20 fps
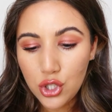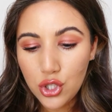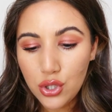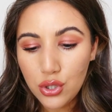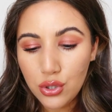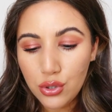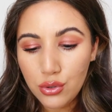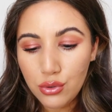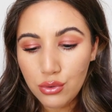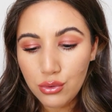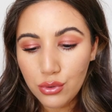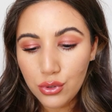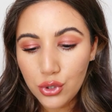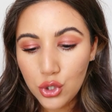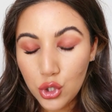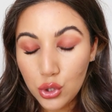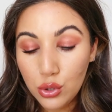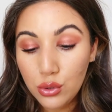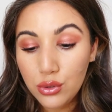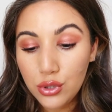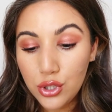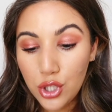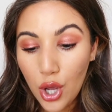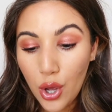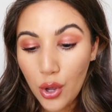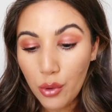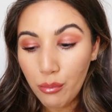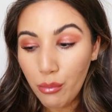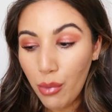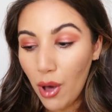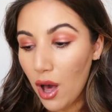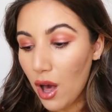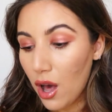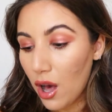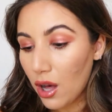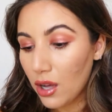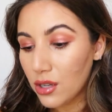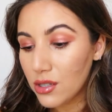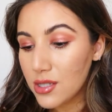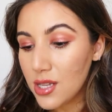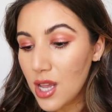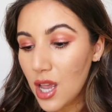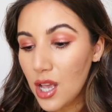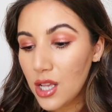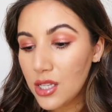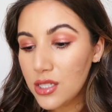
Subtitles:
jewel tone pearls.